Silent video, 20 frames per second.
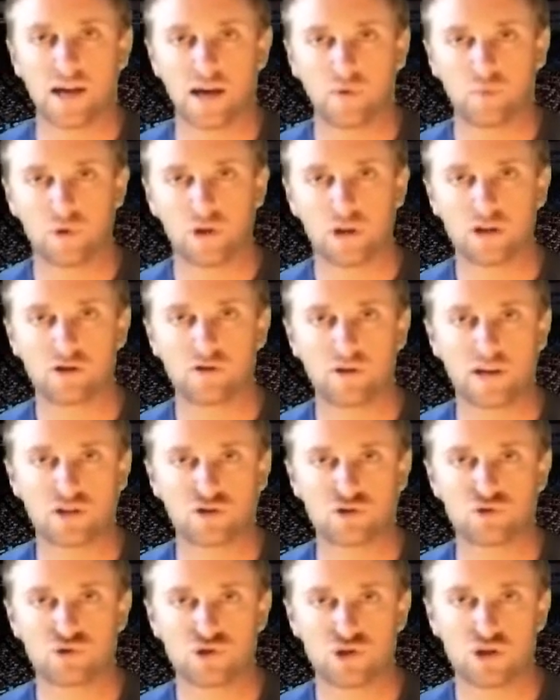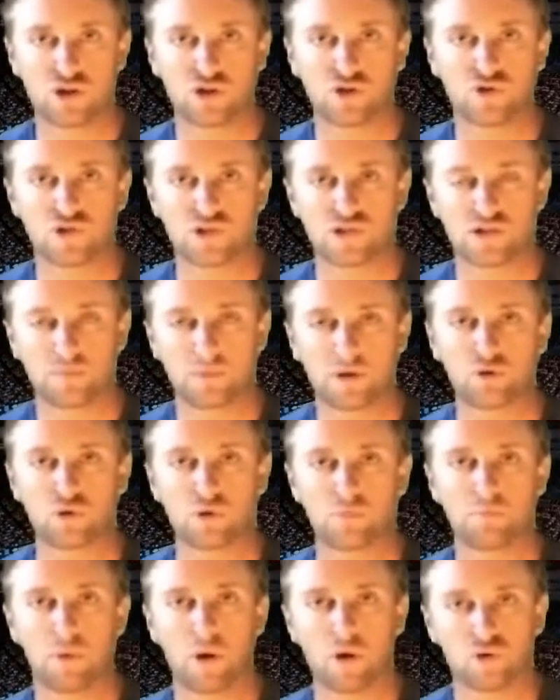And one of the great tools you can use is something called
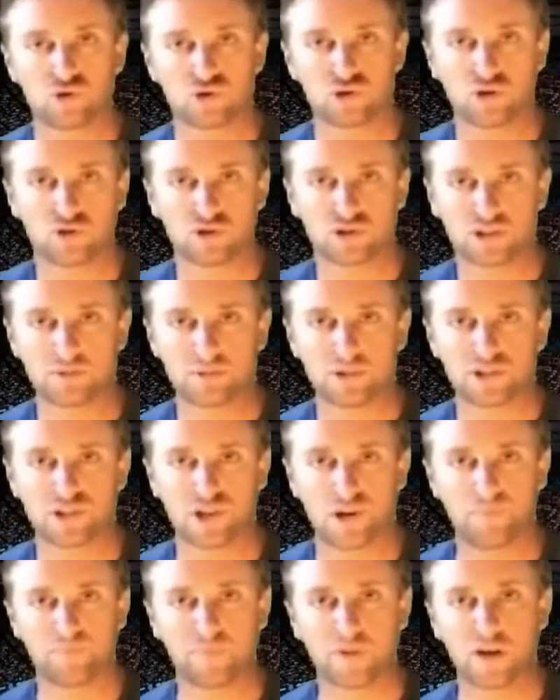a pulse oximeter,